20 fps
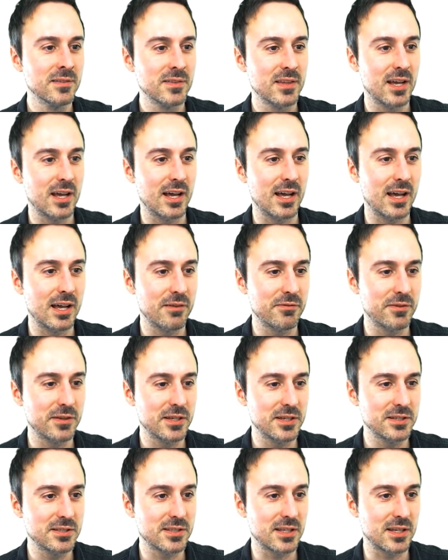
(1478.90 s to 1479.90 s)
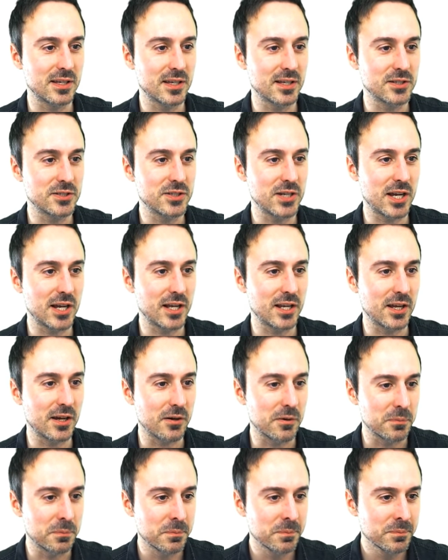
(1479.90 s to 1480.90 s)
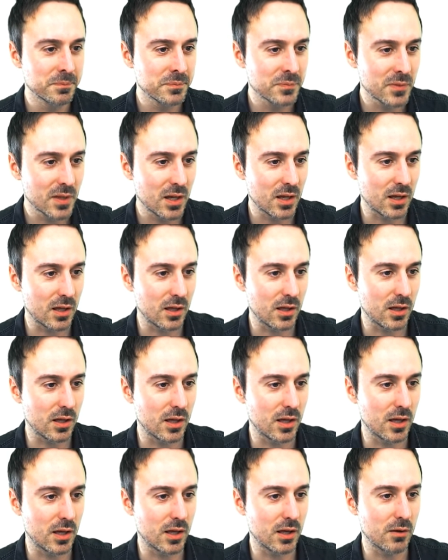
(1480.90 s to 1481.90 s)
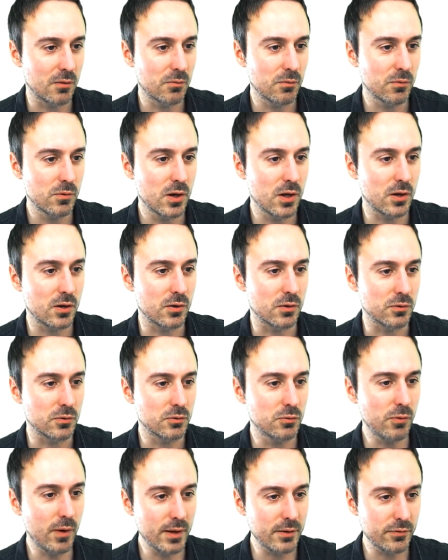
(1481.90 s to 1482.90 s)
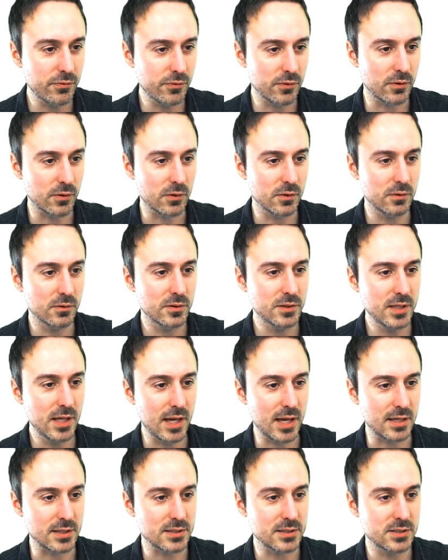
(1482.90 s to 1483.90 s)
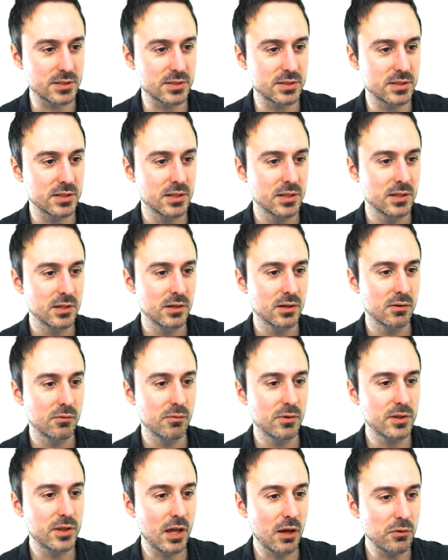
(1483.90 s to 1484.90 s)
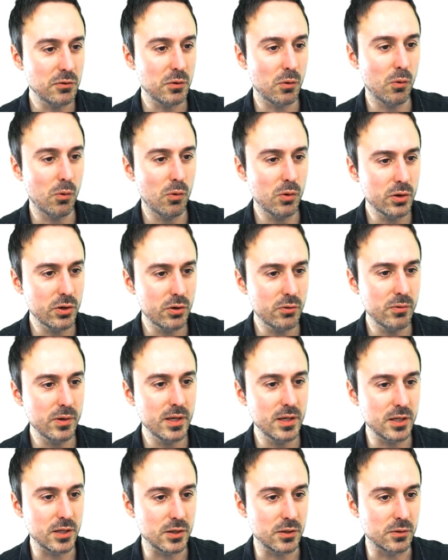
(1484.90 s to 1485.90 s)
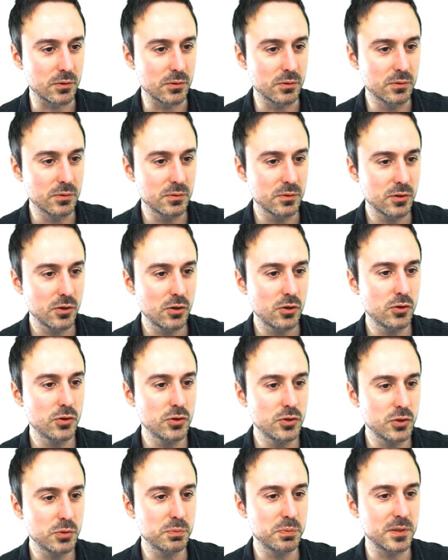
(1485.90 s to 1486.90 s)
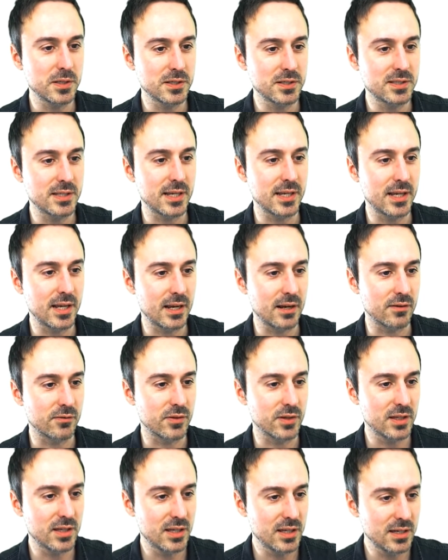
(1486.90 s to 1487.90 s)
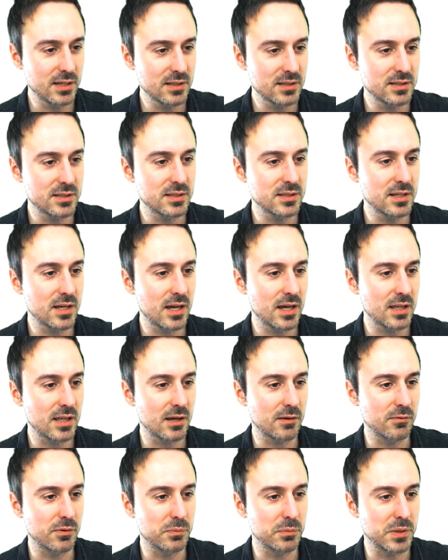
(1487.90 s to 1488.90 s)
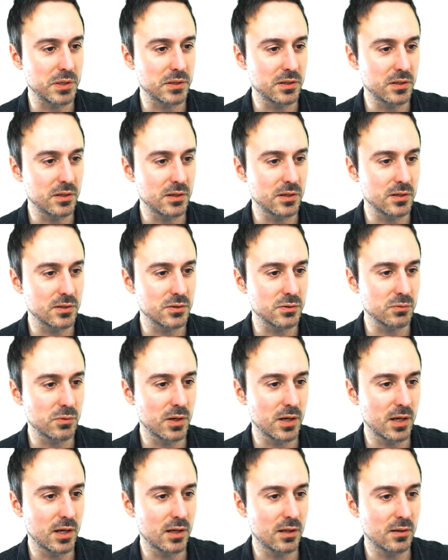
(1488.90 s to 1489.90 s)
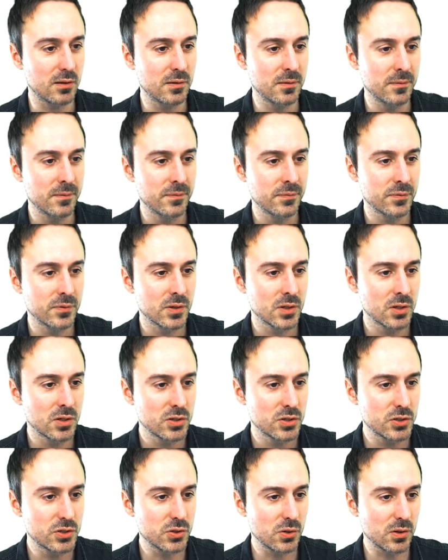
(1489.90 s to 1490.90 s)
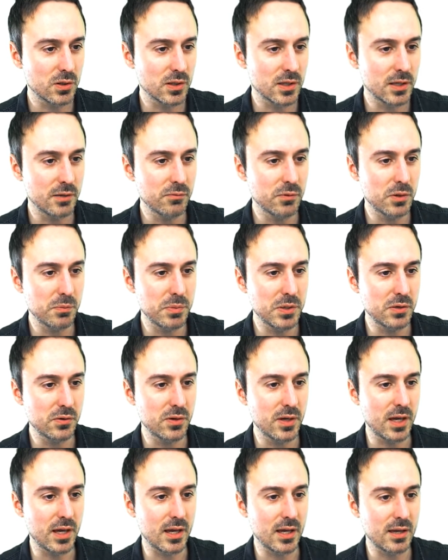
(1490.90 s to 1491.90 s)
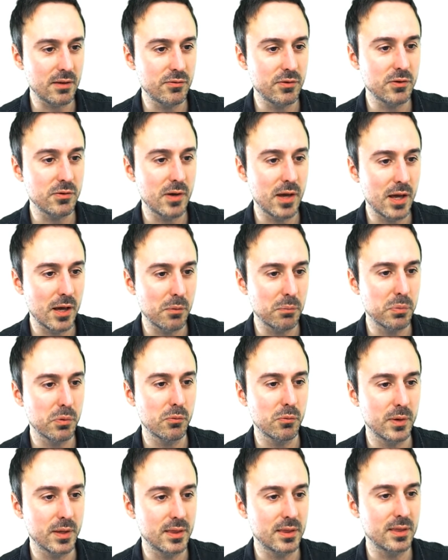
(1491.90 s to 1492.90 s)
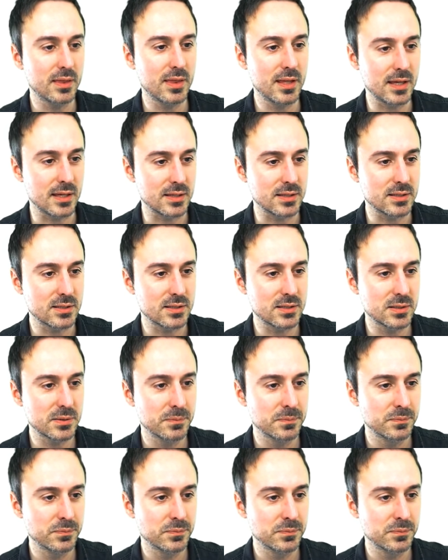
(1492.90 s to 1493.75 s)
Uh, if it is, I can check it out. Uh, Ronald, grateful, yes. Without ordering you, could you please take care of the kids? Yeah, that would be good as well. Shortly, would it be okay if you help with this?